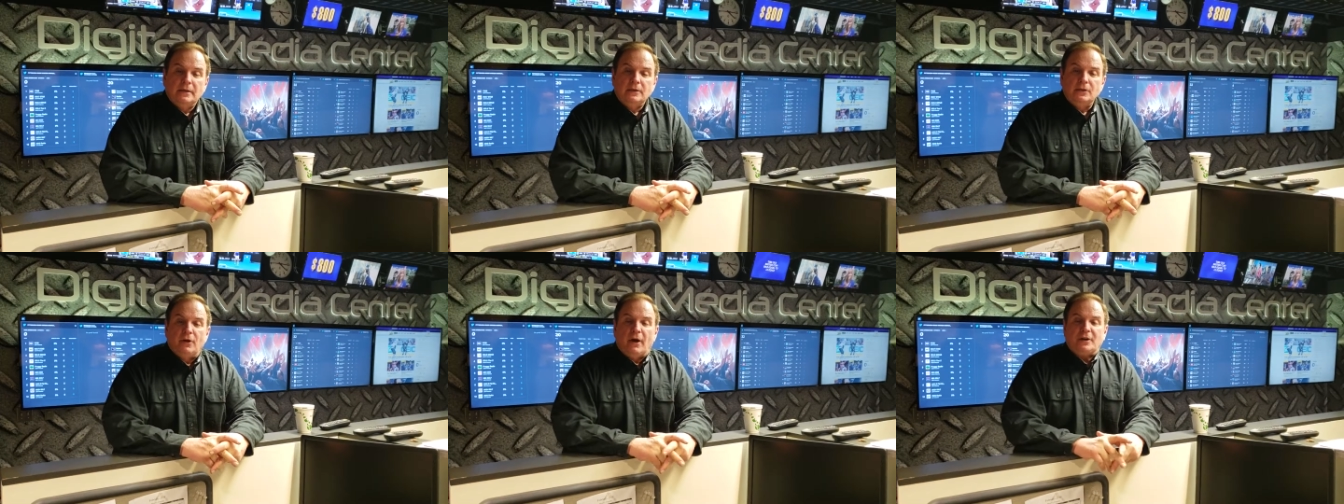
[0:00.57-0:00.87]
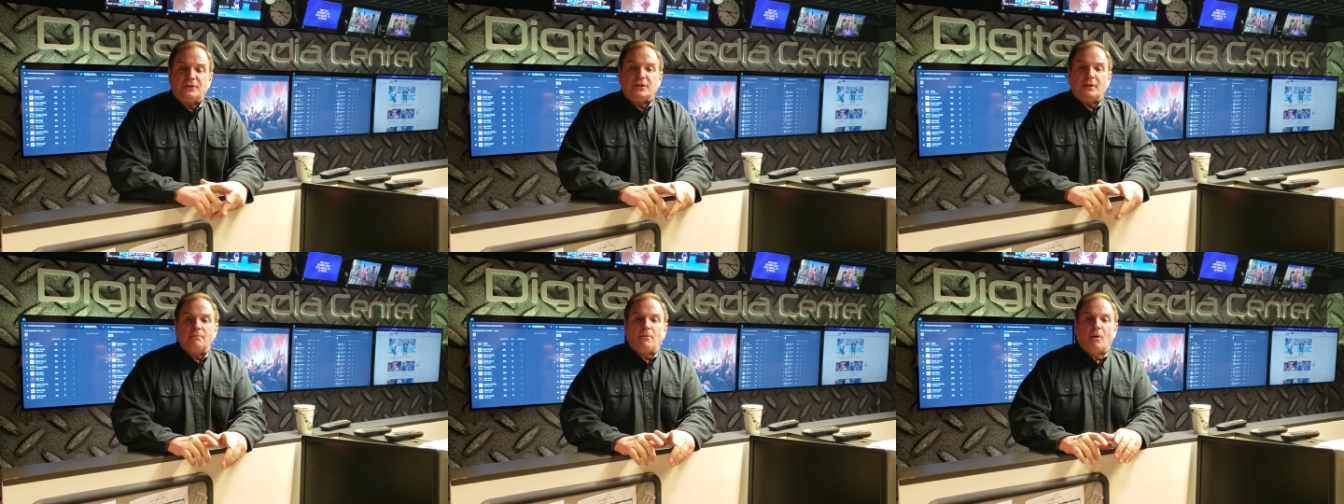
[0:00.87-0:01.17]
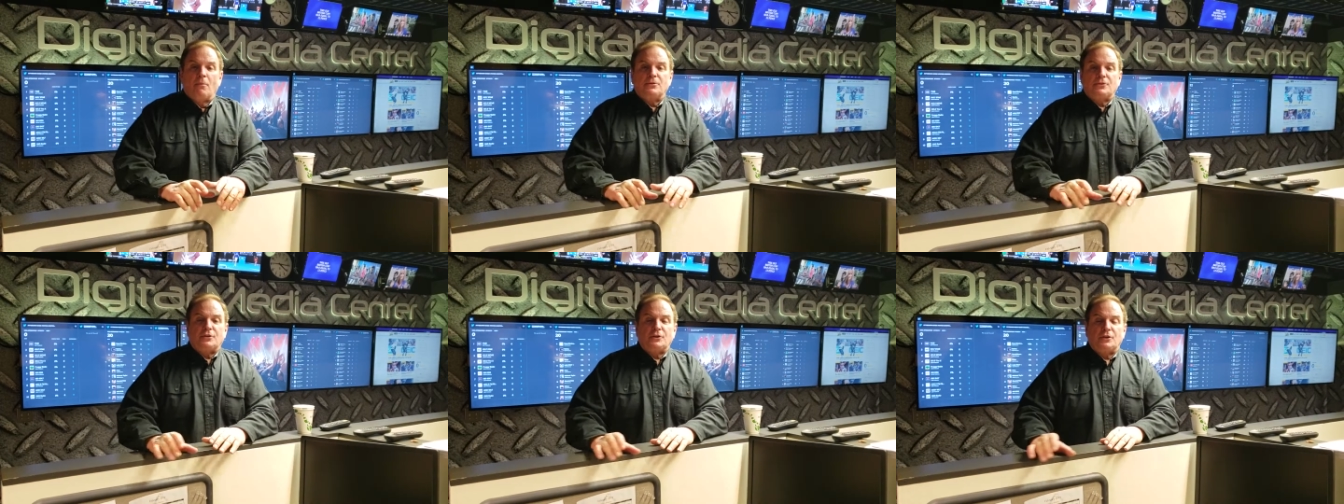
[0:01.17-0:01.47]
You know, I said
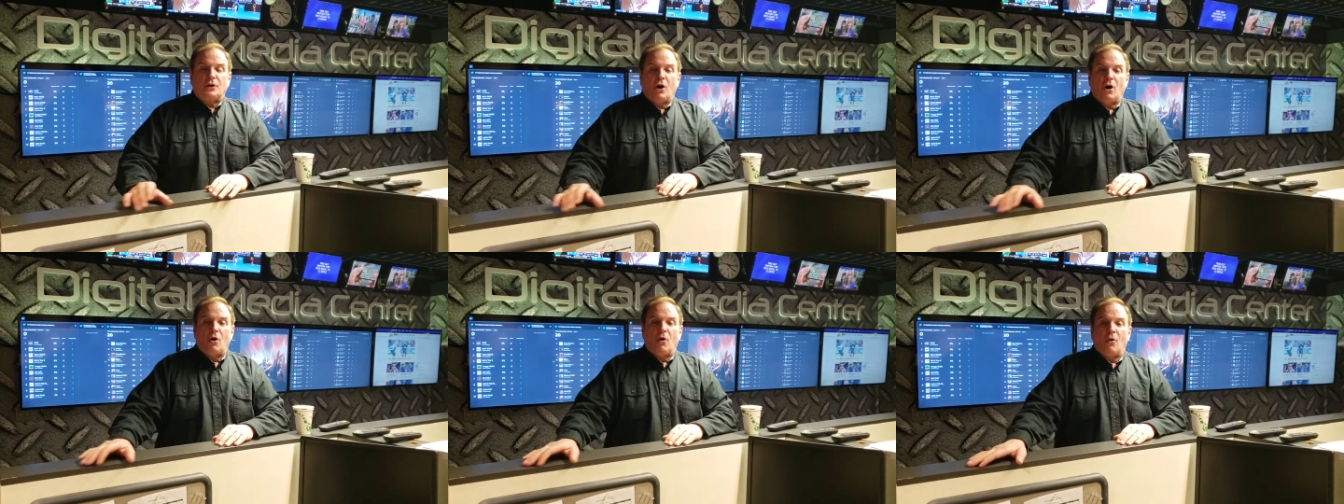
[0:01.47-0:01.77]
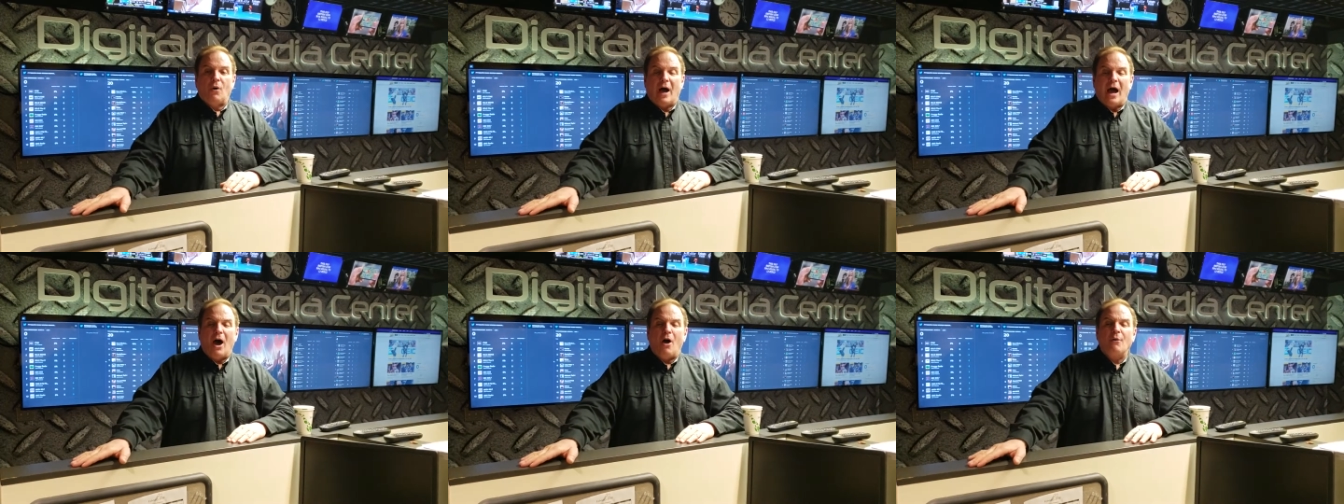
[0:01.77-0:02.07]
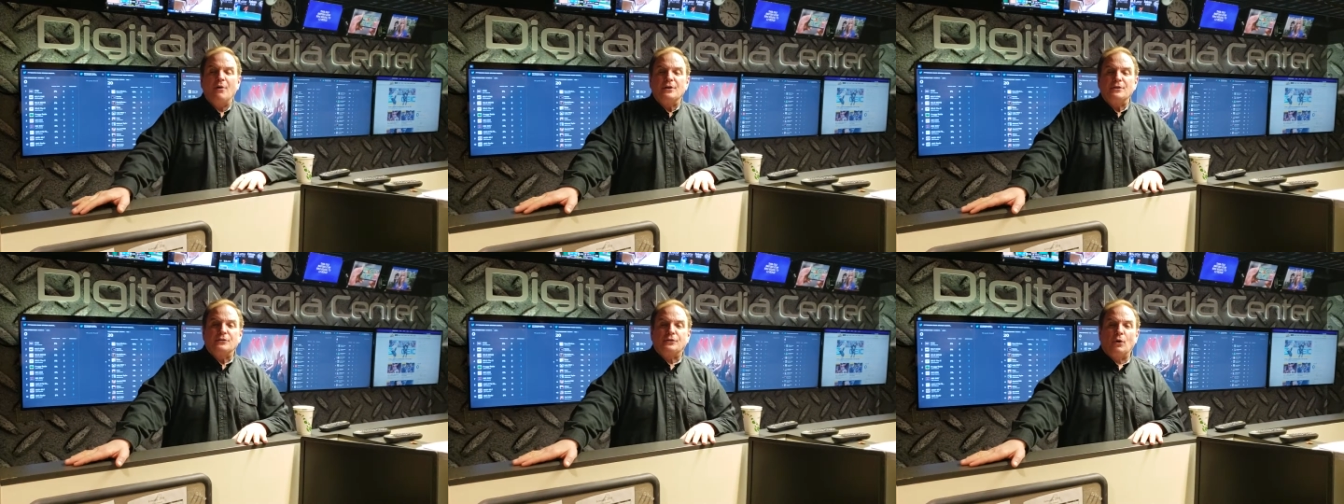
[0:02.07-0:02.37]
moments ago,
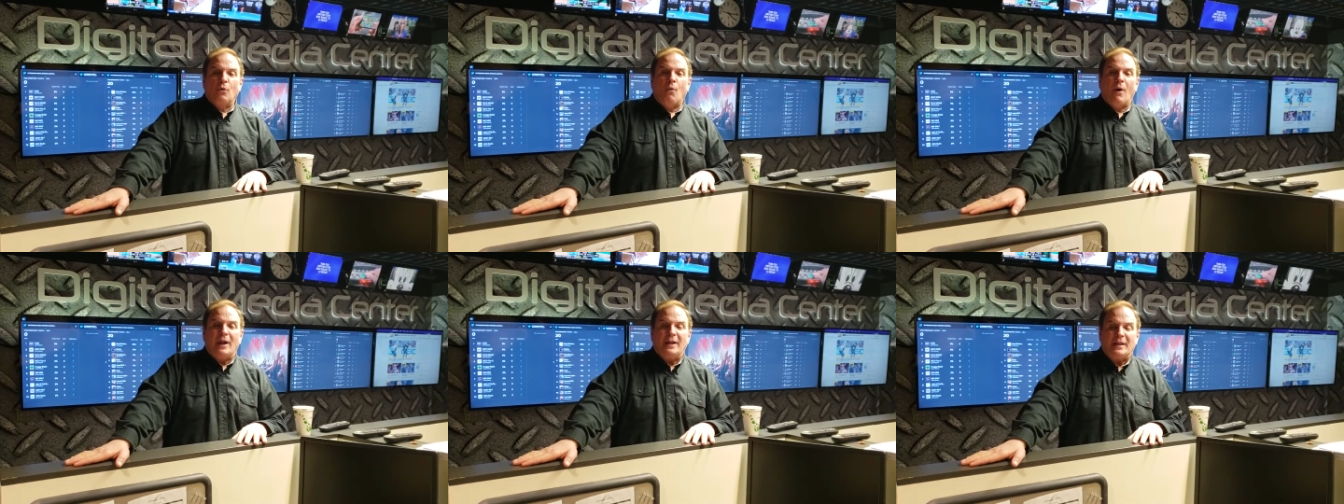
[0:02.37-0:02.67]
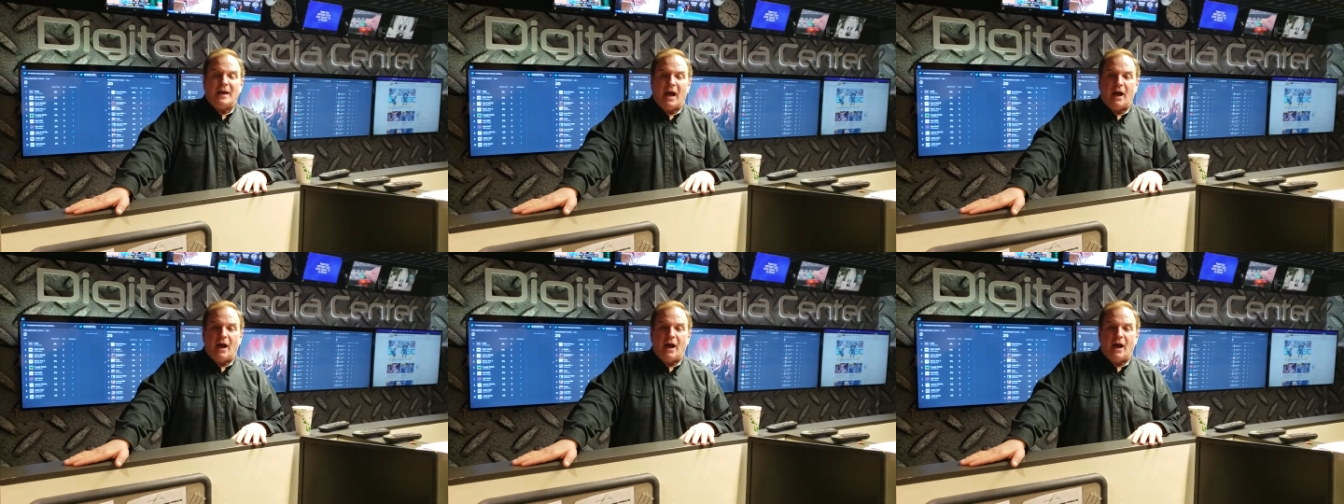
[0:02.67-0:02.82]
how is the White